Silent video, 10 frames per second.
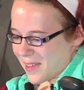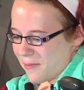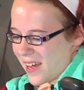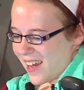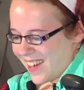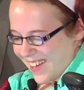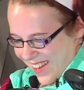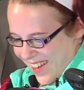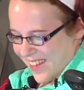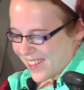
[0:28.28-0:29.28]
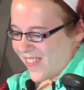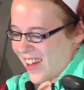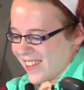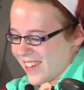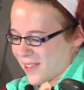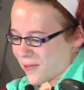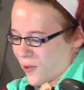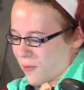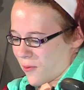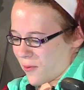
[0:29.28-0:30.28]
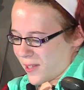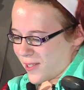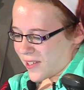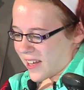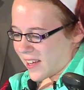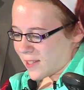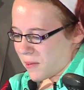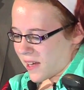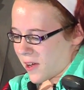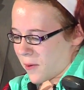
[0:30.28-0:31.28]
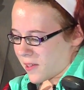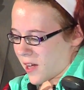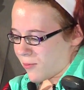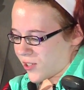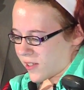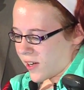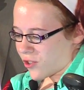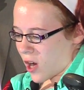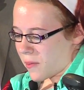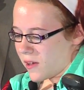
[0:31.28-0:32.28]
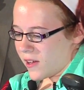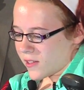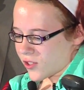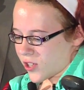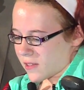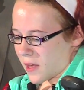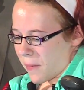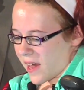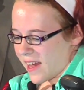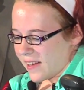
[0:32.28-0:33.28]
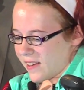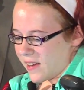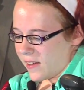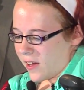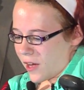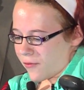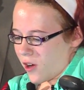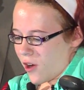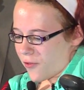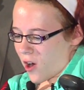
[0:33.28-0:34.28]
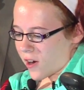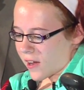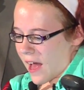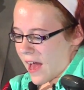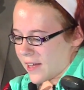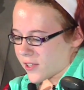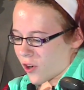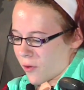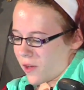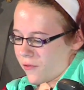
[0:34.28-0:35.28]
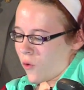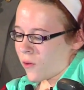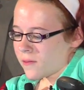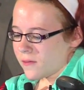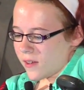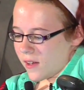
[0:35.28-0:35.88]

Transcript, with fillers: the, main, the main thing the robot will be doing is picking up the objects I drop, such as a pen, knife, fork, and or my phone.